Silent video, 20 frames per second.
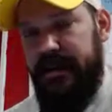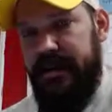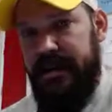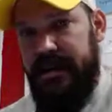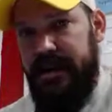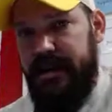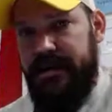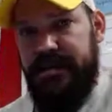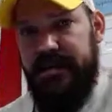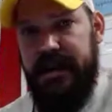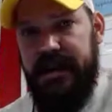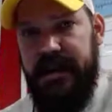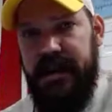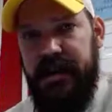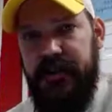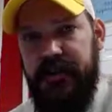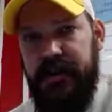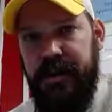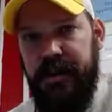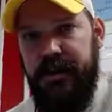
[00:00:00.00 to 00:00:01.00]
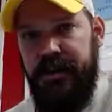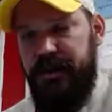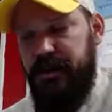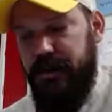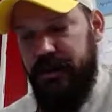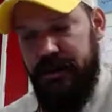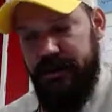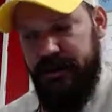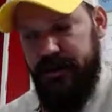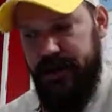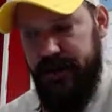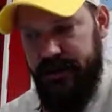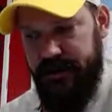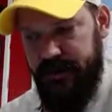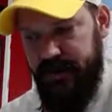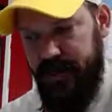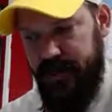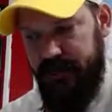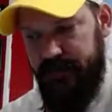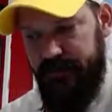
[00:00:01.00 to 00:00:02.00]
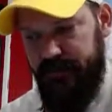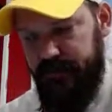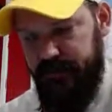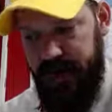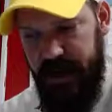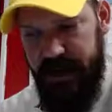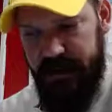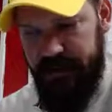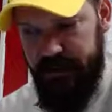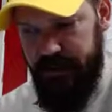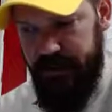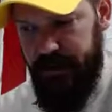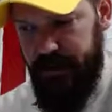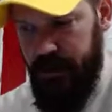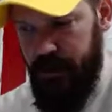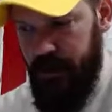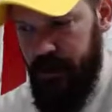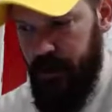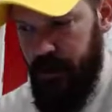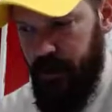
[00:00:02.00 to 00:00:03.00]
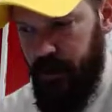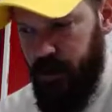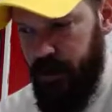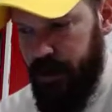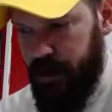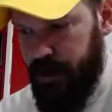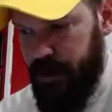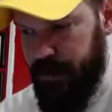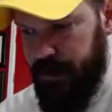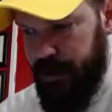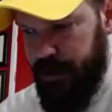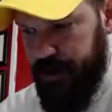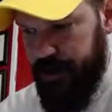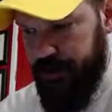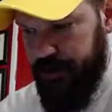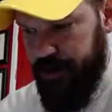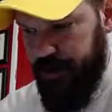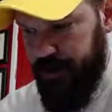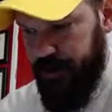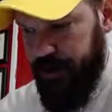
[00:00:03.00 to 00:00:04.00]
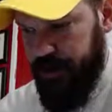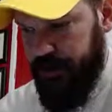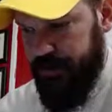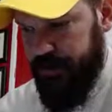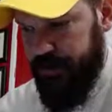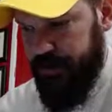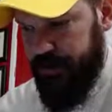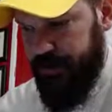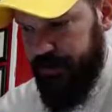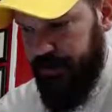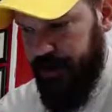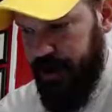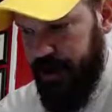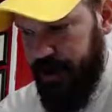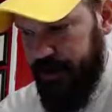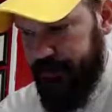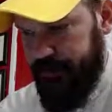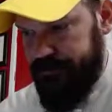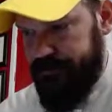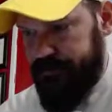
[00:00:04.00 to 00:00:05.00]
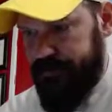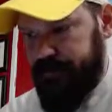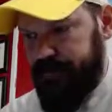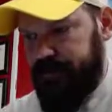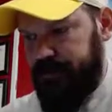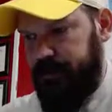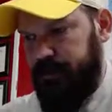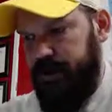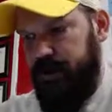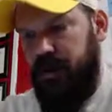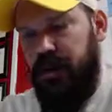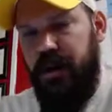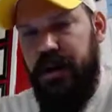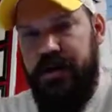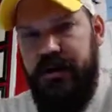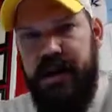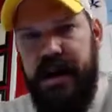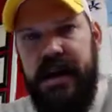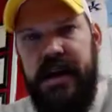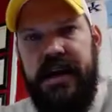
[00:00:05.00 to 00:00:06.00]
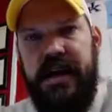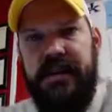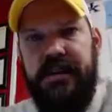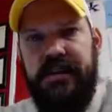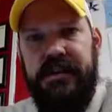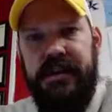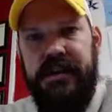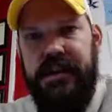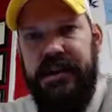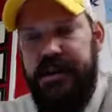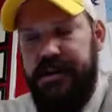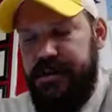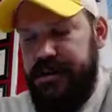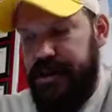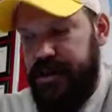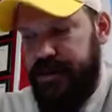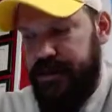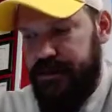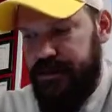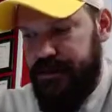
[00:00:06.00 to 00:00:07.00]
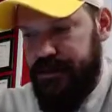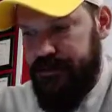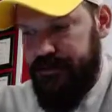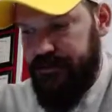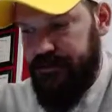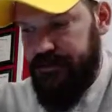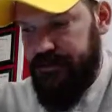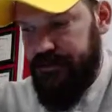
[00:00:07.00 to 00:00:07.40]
the next thing that I want to do is, it's nothing fancy. We're going to put parentheses around the quadratic and the linear terms.